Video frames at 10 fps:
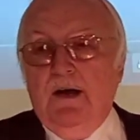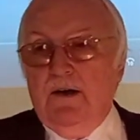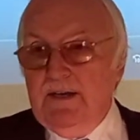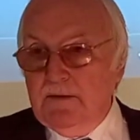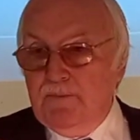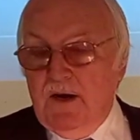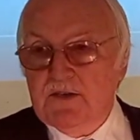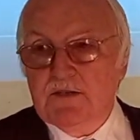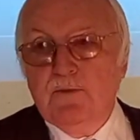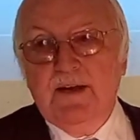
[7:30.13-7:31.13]
He had
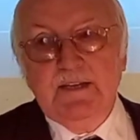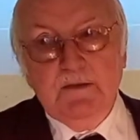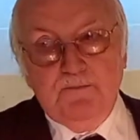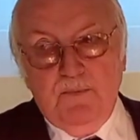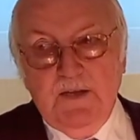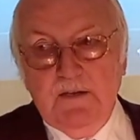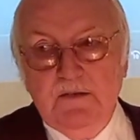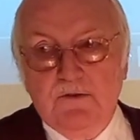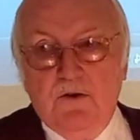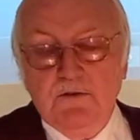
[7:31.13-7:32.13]
passed away, and he's
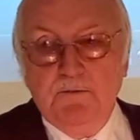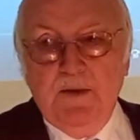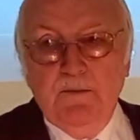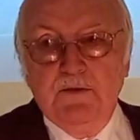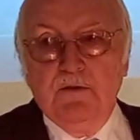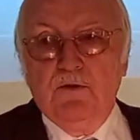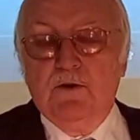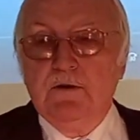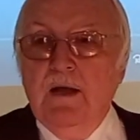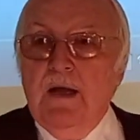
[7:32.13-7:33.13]
gone to be with the
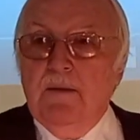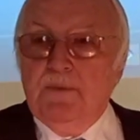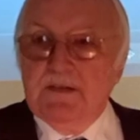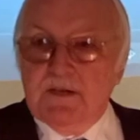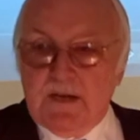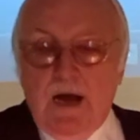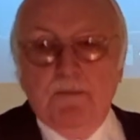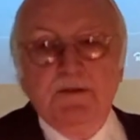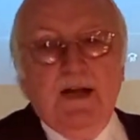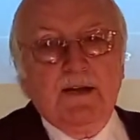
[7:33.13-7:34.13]
Lord. But his
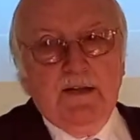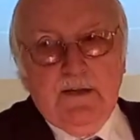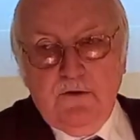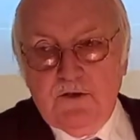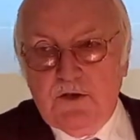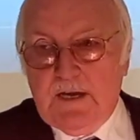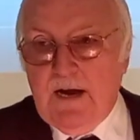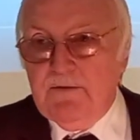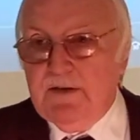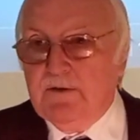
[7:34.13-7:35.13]
tabernacle, they used to
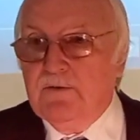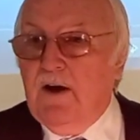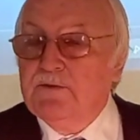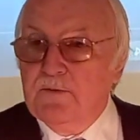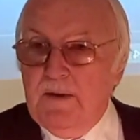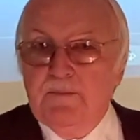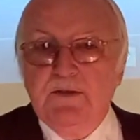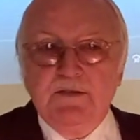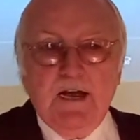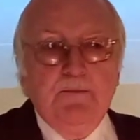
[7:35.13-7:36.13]
carry it around. Remember the
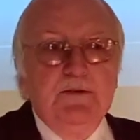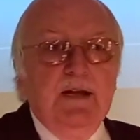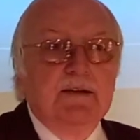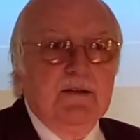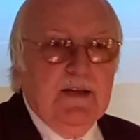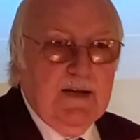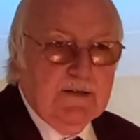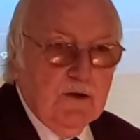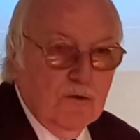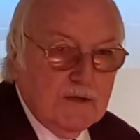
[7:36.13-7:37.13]
tabernacle? They had
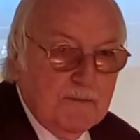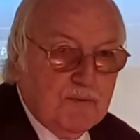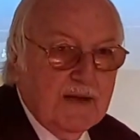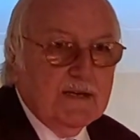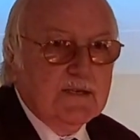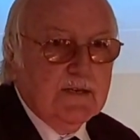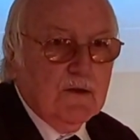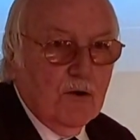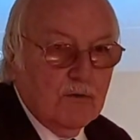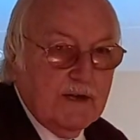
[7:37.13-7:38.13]
the holy place. They had the
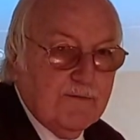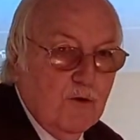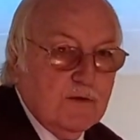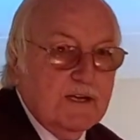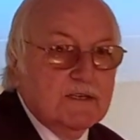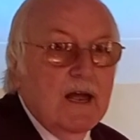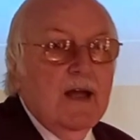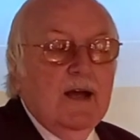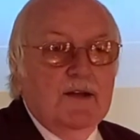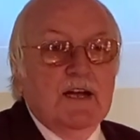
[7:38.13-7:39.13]
Holy of Holies.
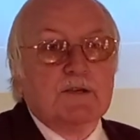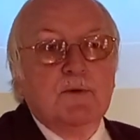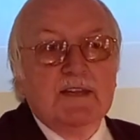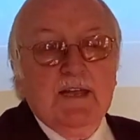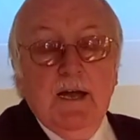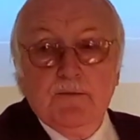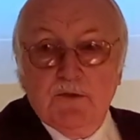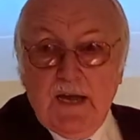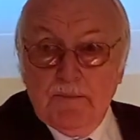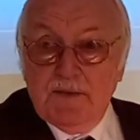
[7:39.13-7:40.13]
And that's where they
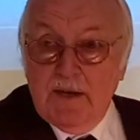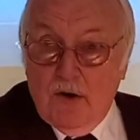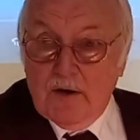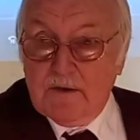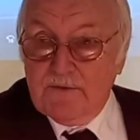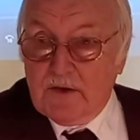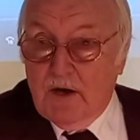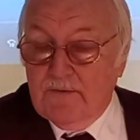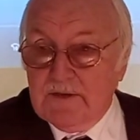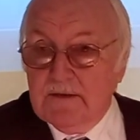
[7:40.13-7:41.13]
kept the Ark of the
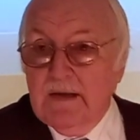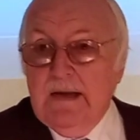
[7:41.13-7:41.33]
Covenant.